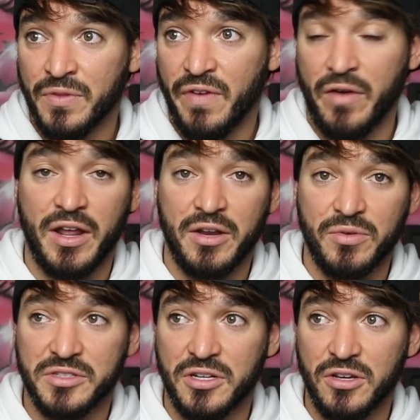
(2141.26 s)
found any
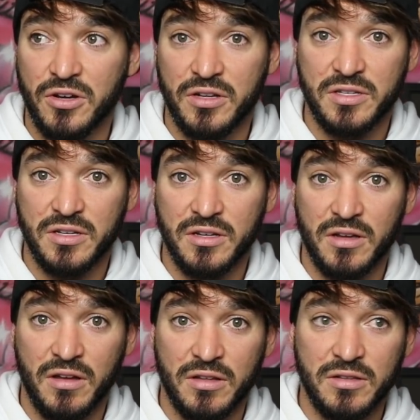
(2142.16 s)
reason he could
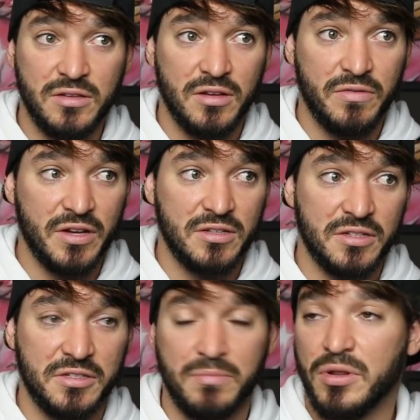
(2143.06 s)
to evict
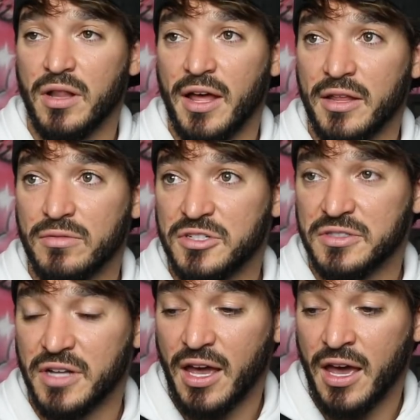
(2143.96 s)
us, and politely was
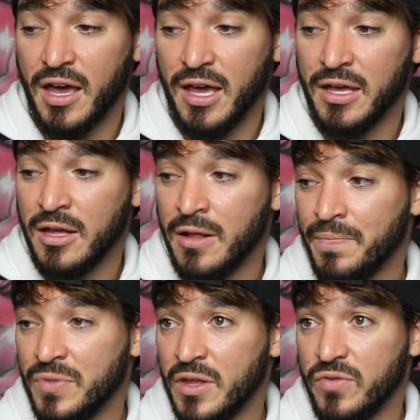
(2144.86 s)
just like, hey,
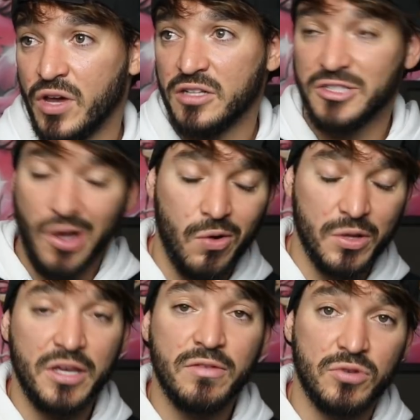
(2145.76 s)
if you guys don't
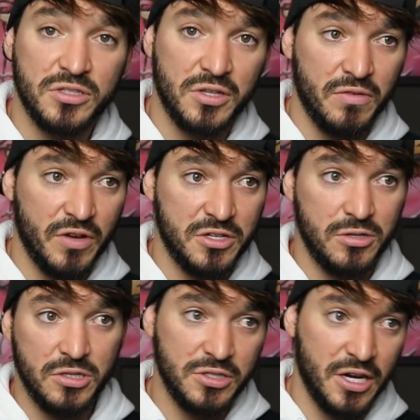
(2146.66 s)
leave, we're just gonna evict
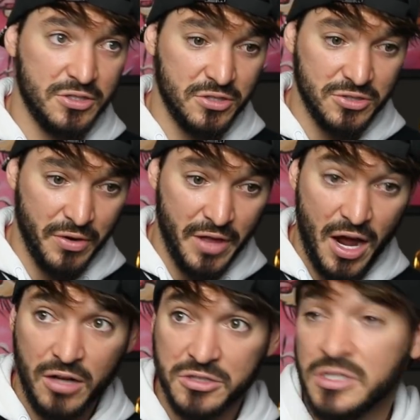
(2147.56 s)
you because you guys are destroying the
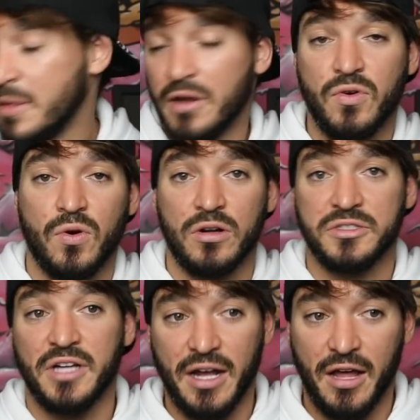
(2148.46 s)
house. And then of
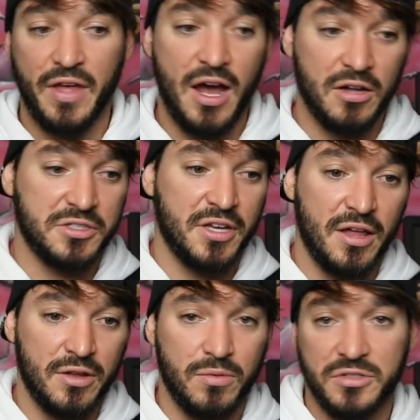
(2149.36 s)
course I got the house
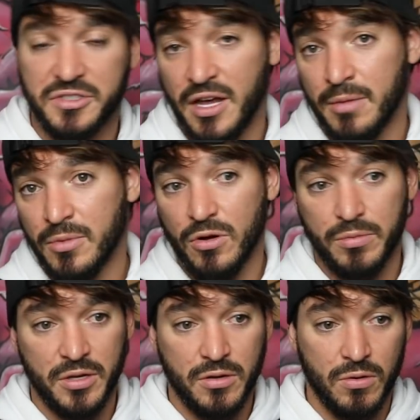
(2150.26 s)
together with Sam,
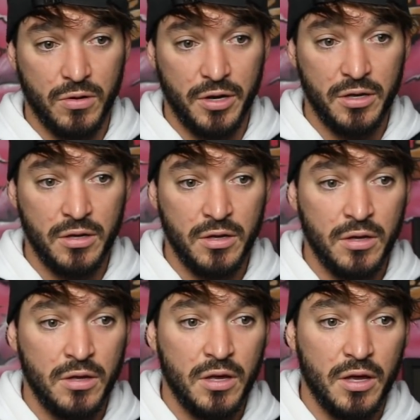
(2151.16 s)
Colby, Corey,
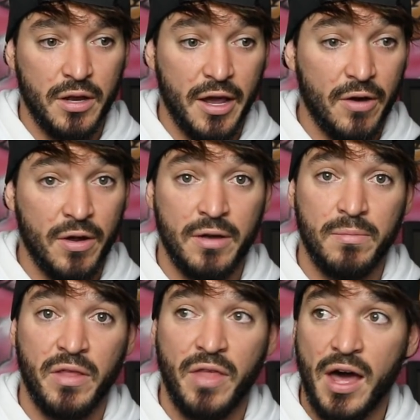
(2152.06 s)
and Aaron,
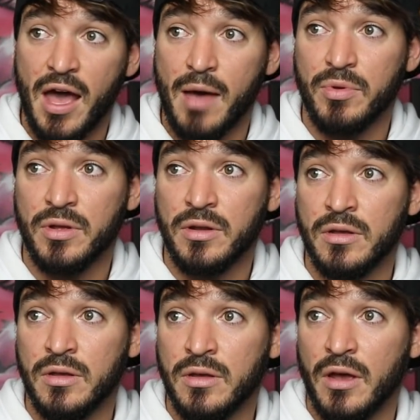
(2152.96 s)
made that happen.
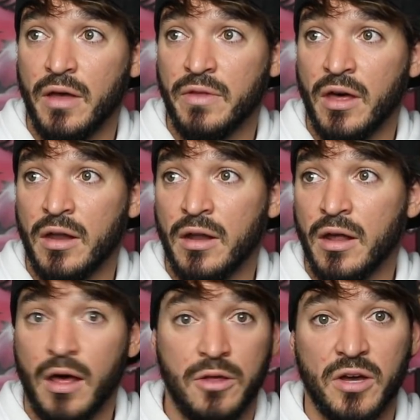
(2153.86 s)
And
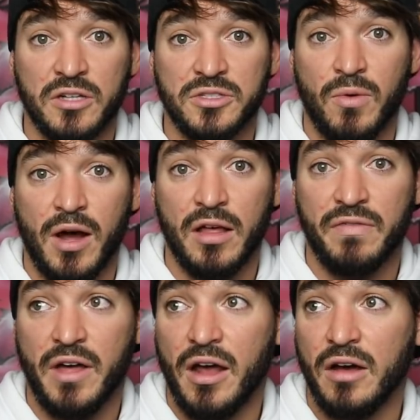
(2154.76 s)
then you guys know why I
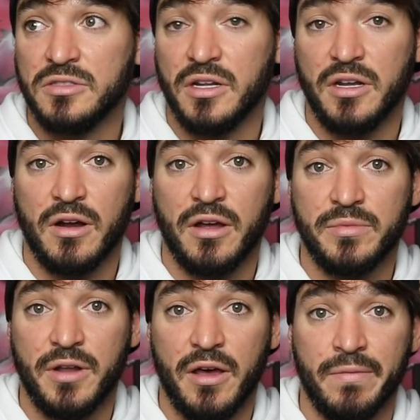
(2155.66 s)
left that house, and here I
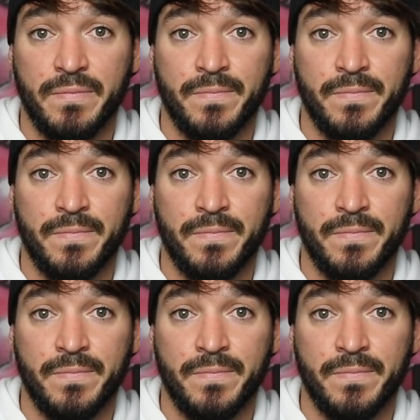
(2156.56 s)
am today.